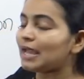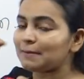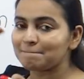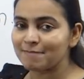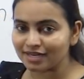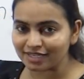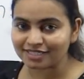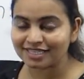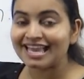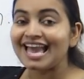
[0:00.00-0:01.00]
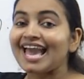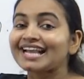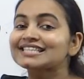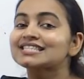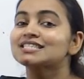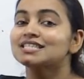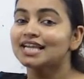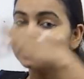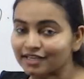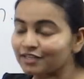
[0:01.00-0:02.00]
a minute
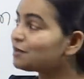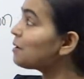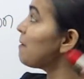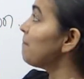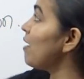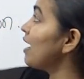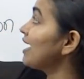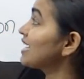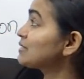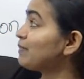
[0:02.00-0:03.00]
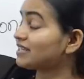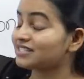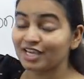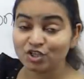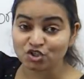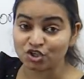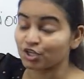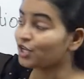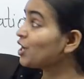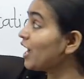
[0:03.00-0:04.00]
exceeded my
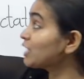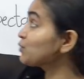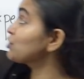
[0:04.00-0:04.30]
expectation. It